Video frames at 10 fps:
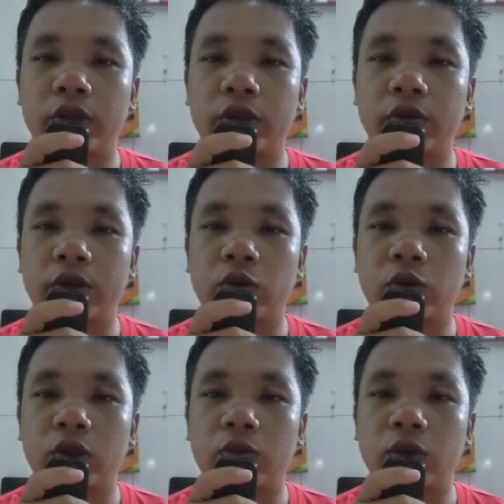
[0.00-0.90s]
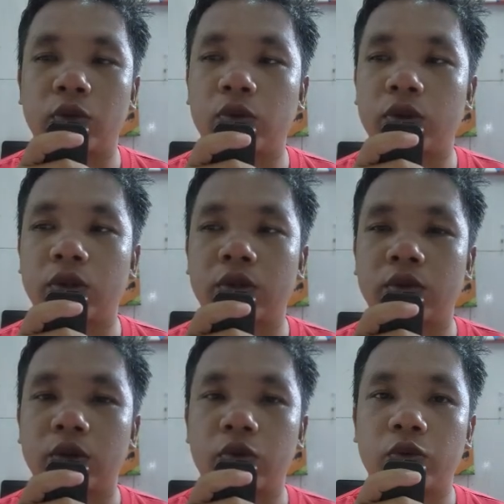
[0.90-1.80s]
The three of them stood
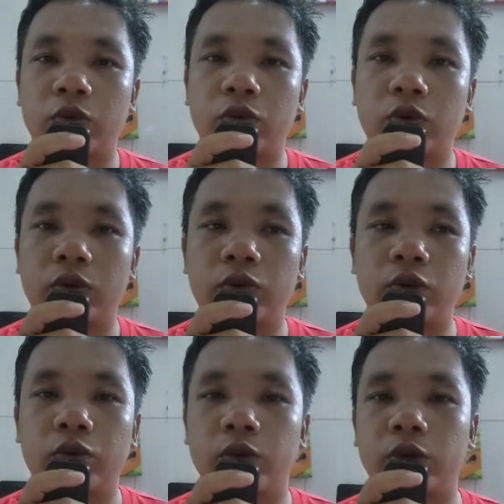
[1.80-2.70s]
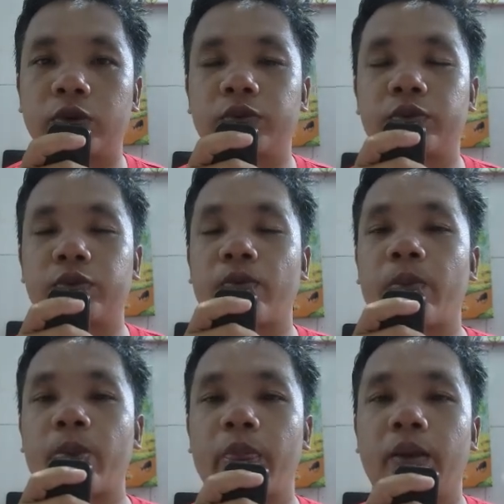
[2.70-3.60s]
there, watching the
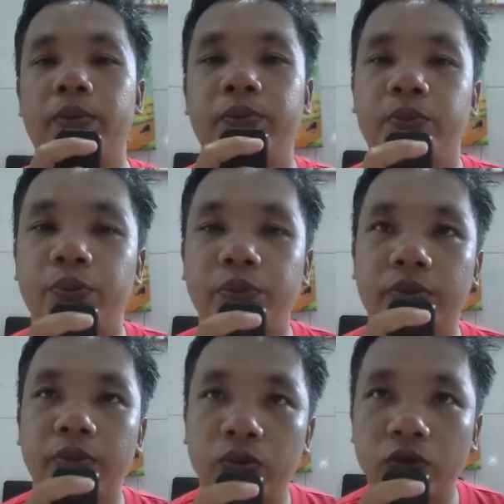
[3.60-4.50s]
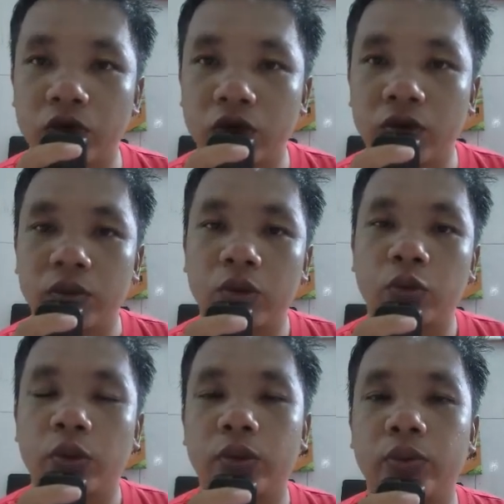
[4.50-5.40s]
sunset cast its golden glow over
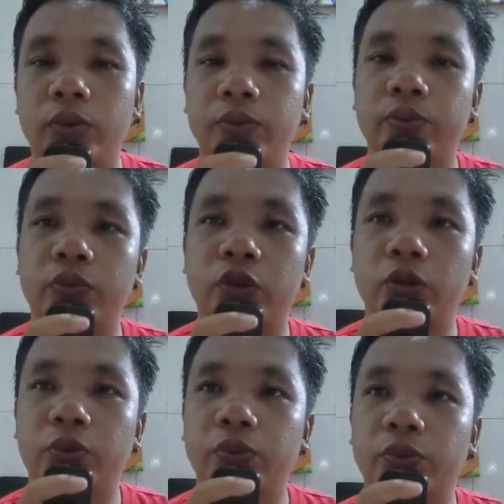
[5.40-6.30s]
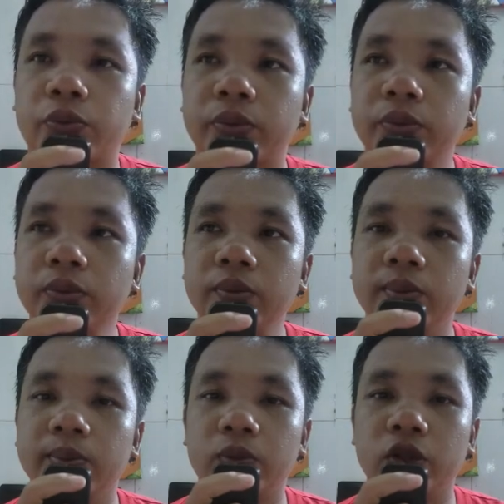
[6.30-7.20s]
the distant town.
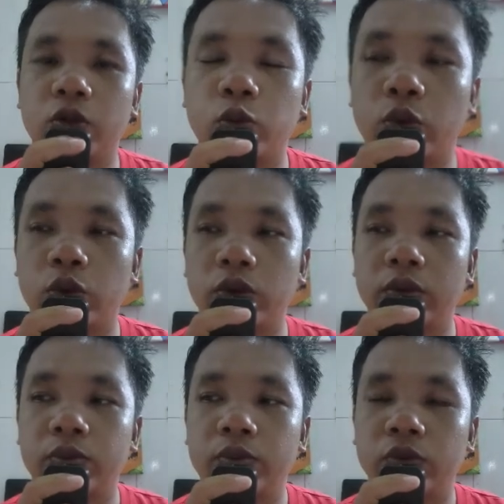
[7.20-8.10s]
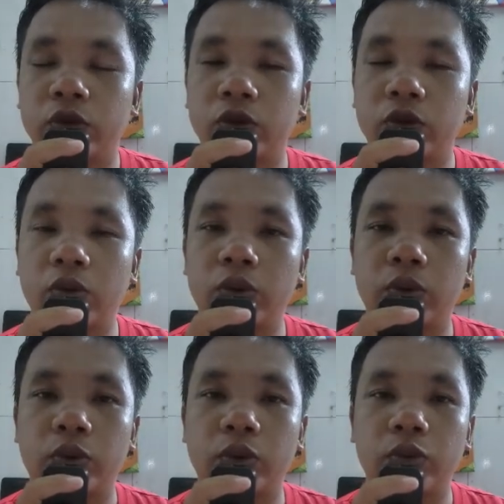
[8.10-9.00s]
Lucas held Emma's hand,
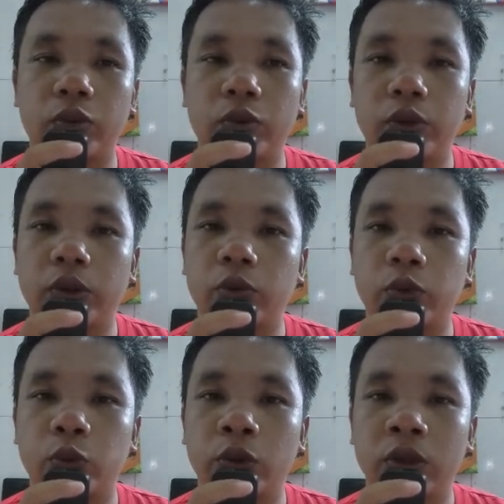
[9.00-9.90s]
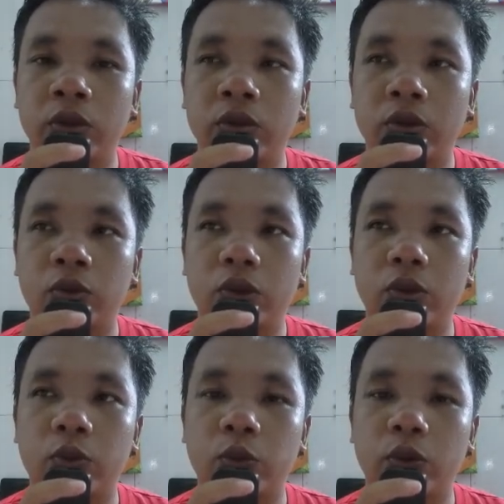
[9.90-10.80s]
his gaze filled with
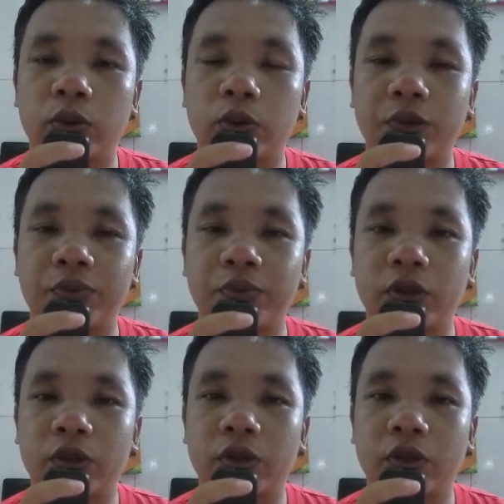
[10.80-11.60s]
deep gratitude.